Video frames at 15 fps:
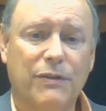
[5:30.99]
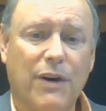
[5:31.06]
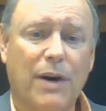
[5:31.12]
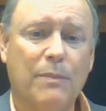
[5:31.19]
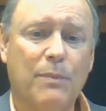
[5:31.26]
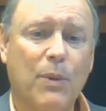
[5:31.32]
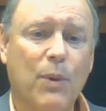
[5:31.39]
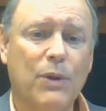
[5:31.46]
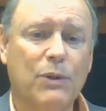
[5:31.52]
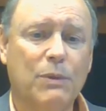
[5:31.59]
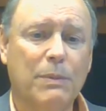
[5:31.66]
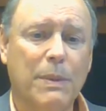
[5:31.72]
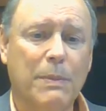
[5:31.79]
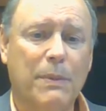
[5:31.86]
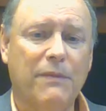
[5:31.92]
Farm boys
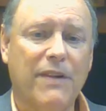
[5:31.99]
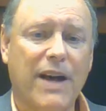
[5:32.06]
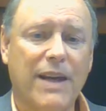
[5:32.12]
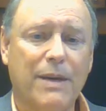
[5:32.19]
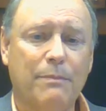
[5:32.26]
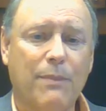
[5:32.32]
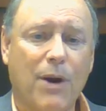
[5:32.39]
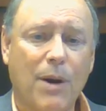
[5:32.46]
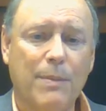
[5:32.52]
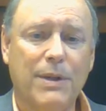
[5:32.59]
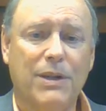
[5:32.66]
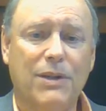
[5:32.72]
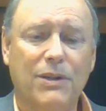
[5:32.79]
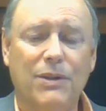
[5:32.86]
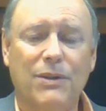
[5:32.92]
will be providing
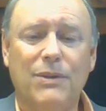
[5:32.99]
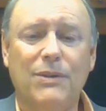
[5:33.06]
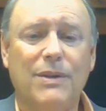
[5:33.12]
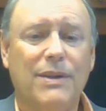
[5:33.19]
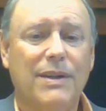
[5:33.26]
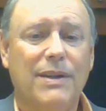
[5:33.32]
barbecue.